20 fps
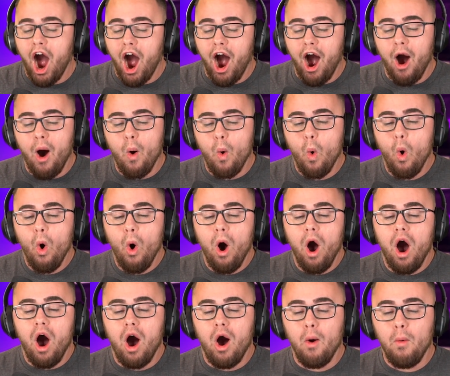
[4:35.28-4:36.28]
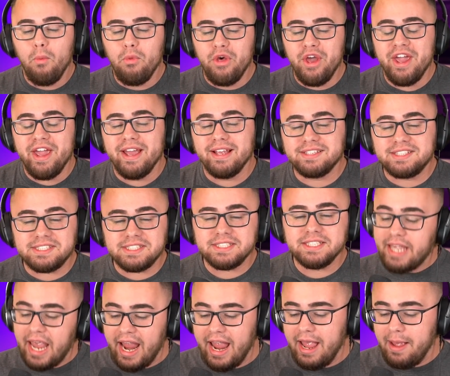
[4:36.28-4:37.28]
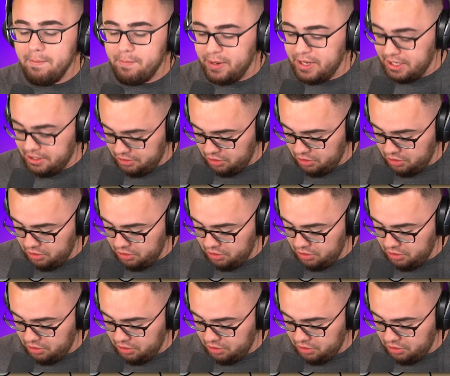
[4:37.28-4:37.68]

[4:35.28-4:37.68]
Oh! Oh! This can't be